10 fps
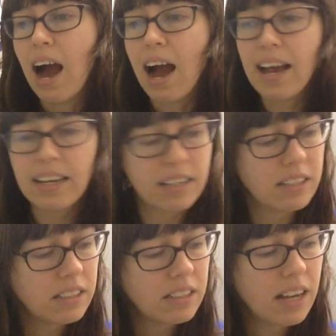I
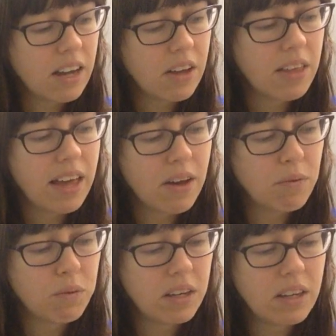can tell
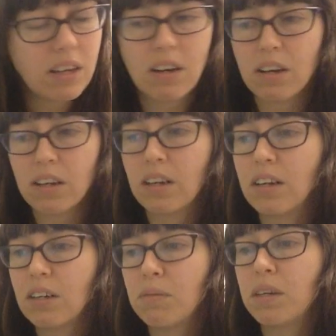that we are
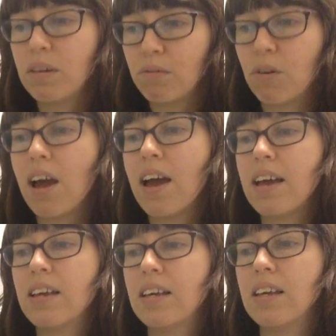gonna be
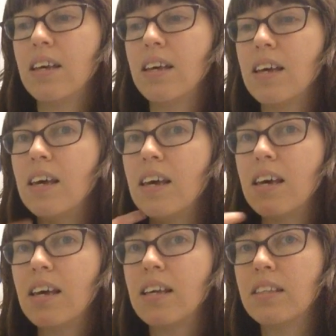
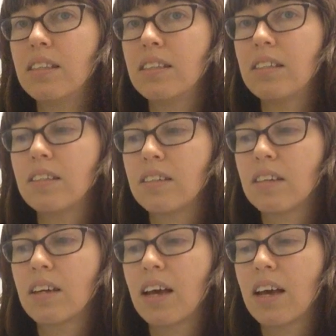friends.
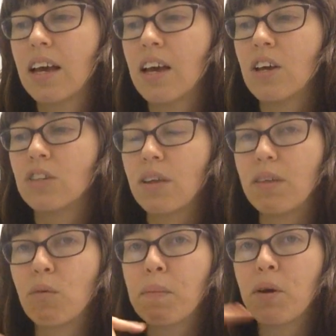So
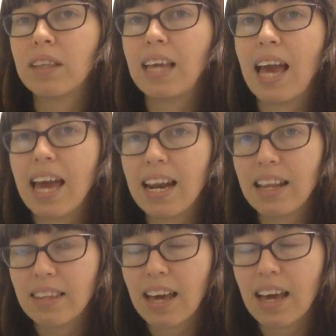then we're putting the N
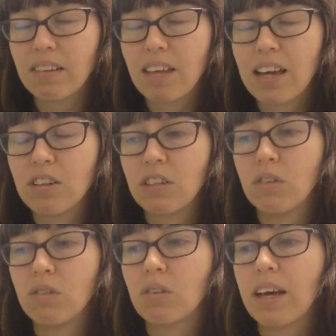at the end of that
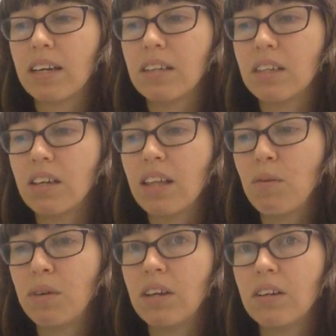too. So I can tell
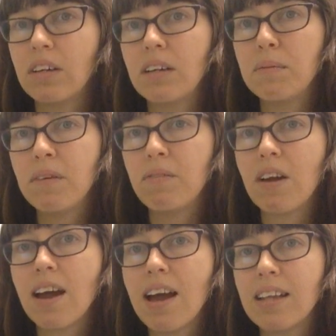that we are gonna be
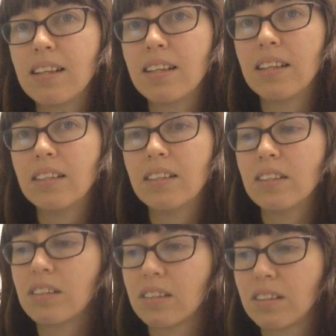
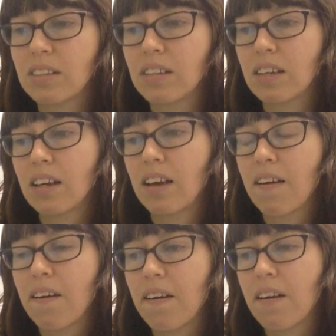friends.
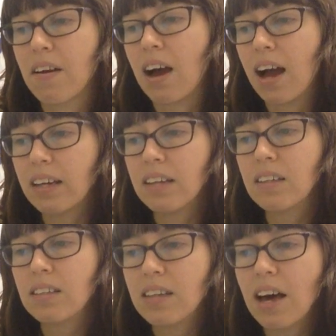I
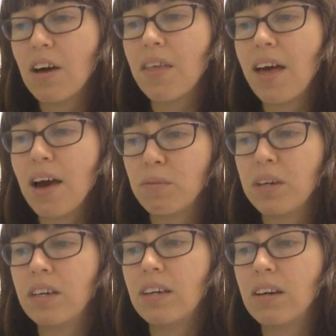can tell that
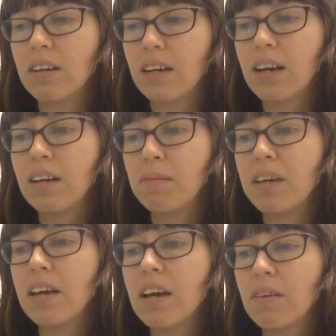we are gonna
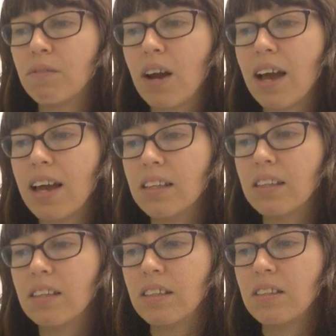be
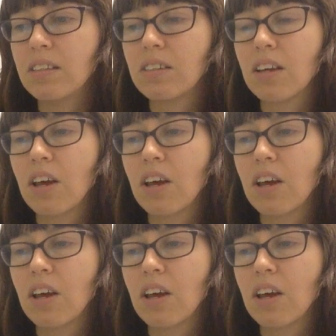friends.